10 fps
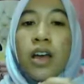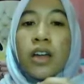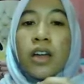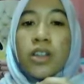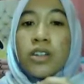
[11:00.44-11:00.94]

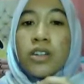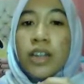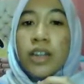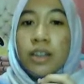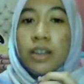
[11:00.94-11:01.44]

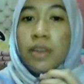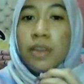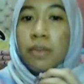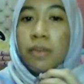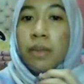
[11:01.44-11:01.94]
non-random
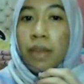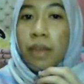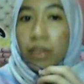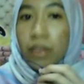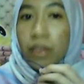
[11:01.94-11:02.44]
sampling
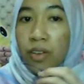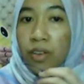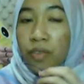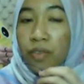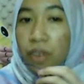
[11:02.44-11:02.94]
method
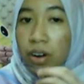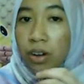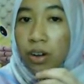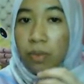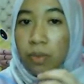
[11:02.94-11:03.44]
for
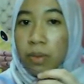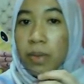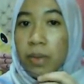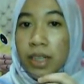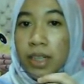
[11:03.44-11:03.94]

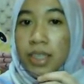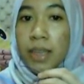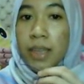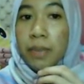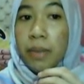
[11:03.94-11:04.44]
non-probability
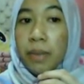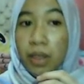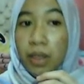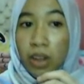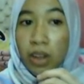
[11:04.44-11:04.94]
sampling method.